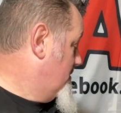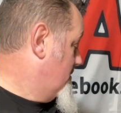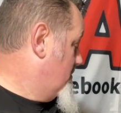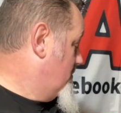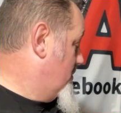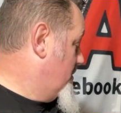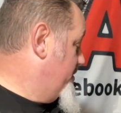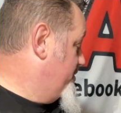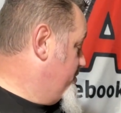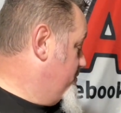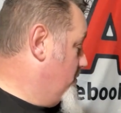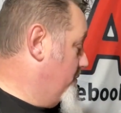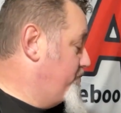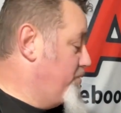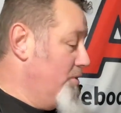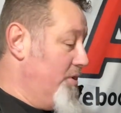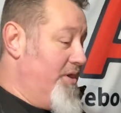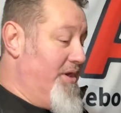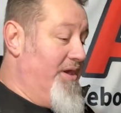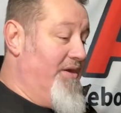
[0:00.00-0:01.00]
where you would
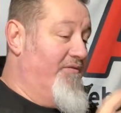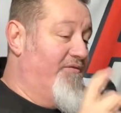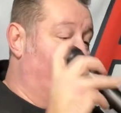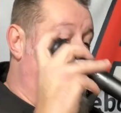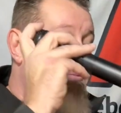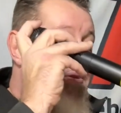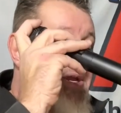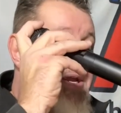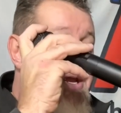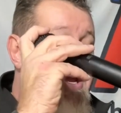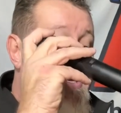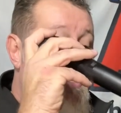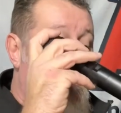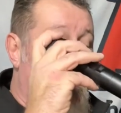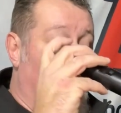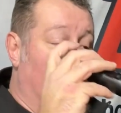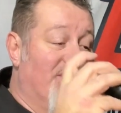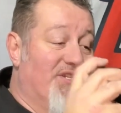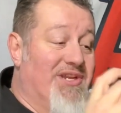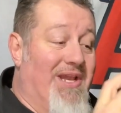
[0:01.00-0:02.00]
put it in from the end
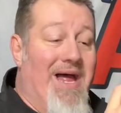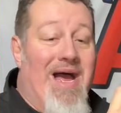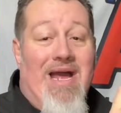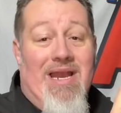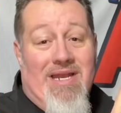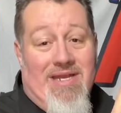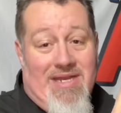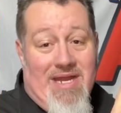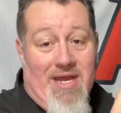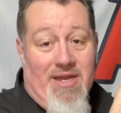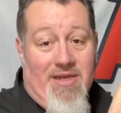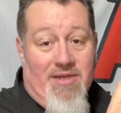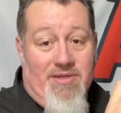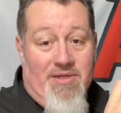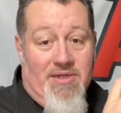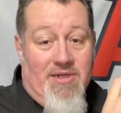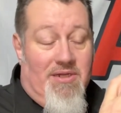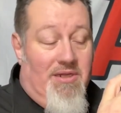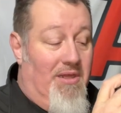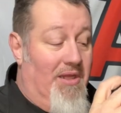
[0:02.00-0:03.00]
and slide it down into
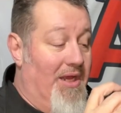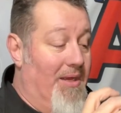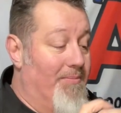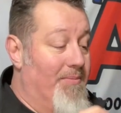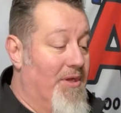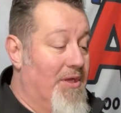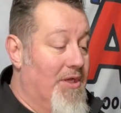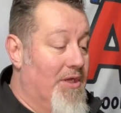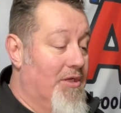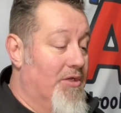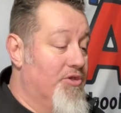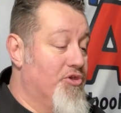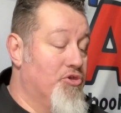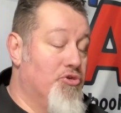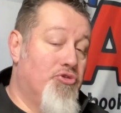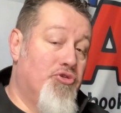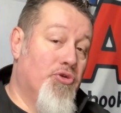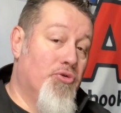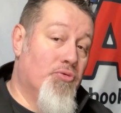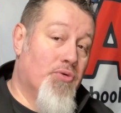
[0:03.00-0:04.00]
the clip. You
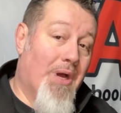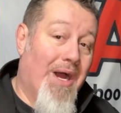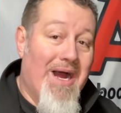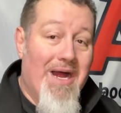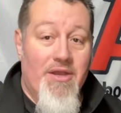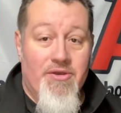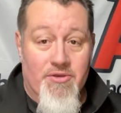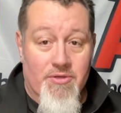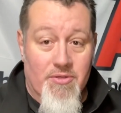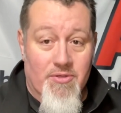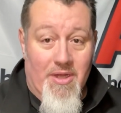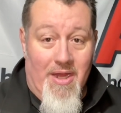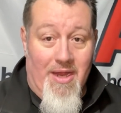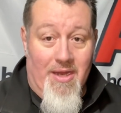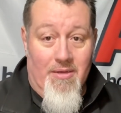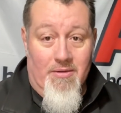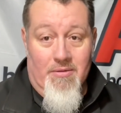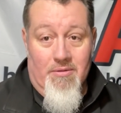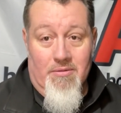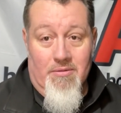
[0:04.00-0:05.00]
do not do that